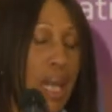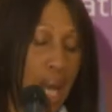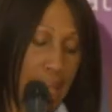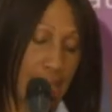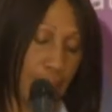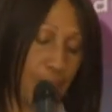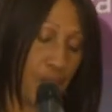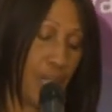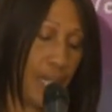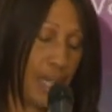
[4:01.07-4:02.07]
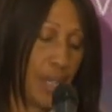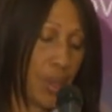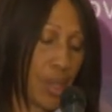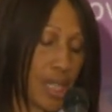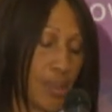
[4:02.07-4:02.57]
and especially in
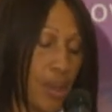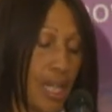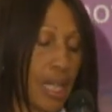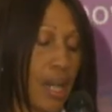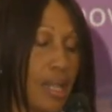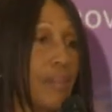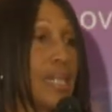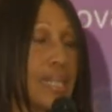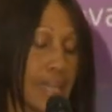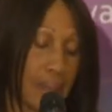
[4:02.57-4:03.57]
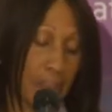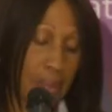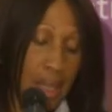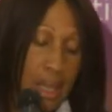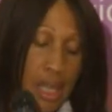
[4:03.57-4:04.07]
our small economies,
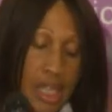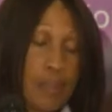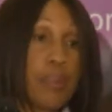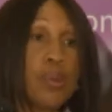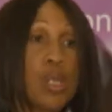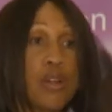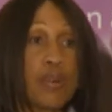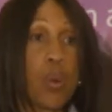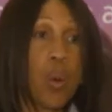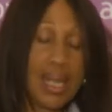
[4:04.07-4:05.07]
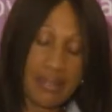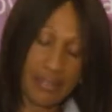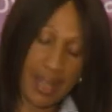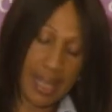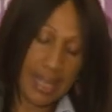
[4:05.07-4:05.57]
the pool of
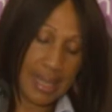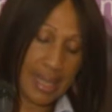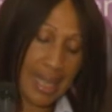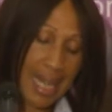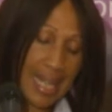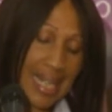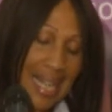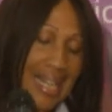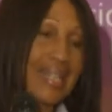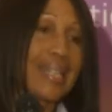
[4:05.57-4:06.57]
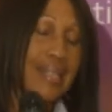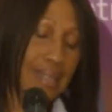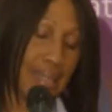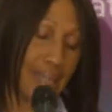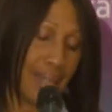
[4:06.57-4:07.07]
qualified and ethical
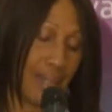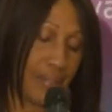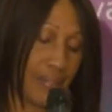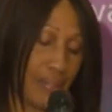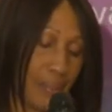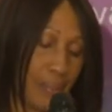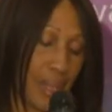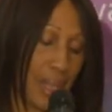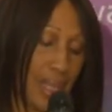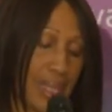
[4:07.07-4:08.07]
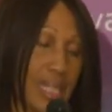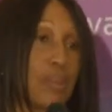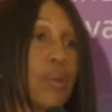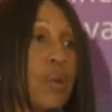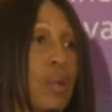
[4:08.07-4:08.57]
staff is
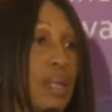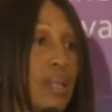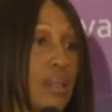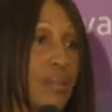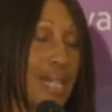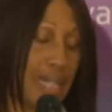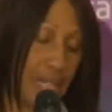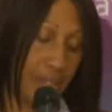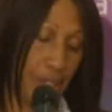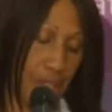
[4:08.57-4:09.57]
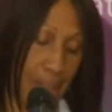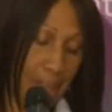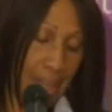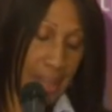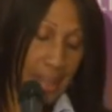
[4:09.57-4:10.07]
small relative to
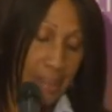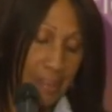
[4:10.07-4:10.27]
demand.